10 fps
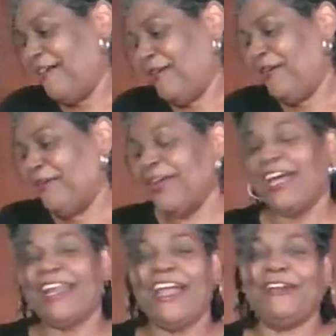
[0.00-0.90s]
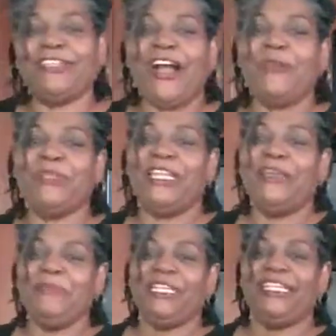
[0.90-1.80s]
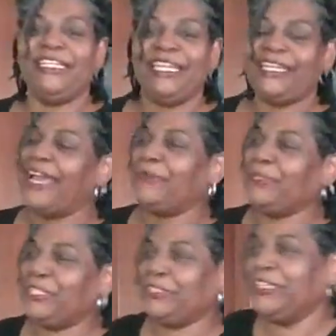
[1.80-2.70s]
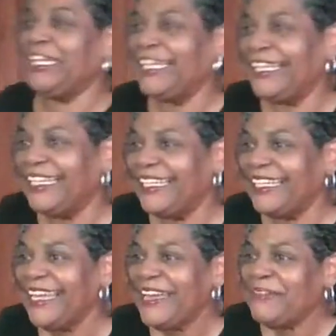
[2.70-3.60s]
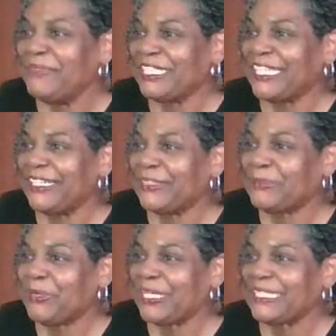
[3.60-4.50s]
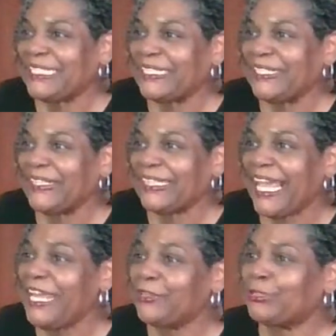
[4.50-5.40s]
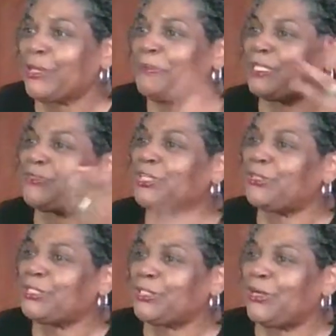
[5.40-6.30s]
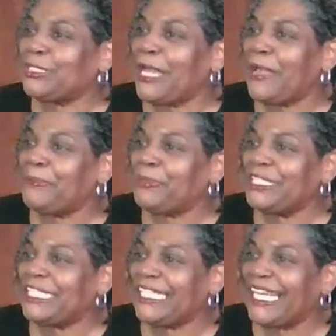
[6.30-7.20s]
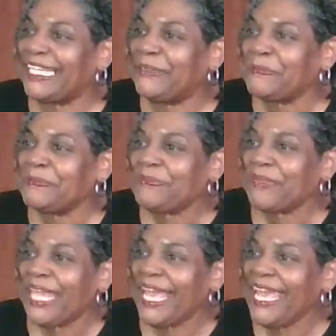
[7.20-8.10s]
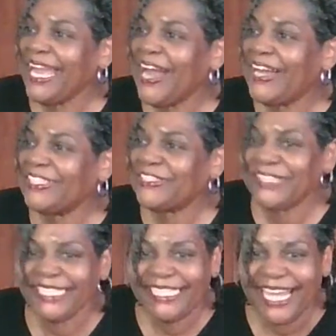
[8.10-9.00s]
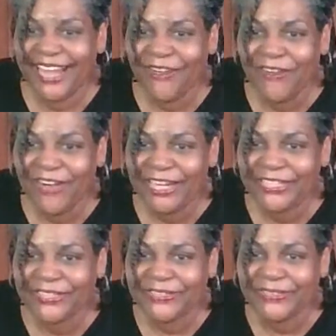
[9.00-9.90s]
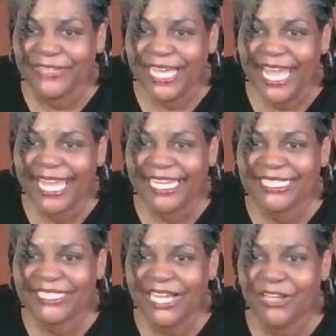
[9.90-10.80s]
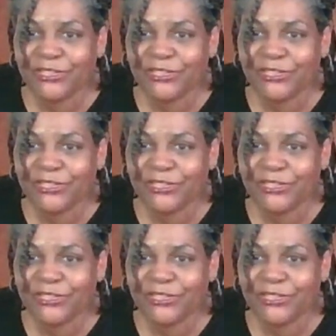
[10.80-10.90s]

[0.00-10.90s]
Oh, God, y'all wouldn't let me live it down, would you? Michelle Sparks is here. Thank you so much for those stars. I appreciate it. Hey, Andre, how are you? Hey, Cassandra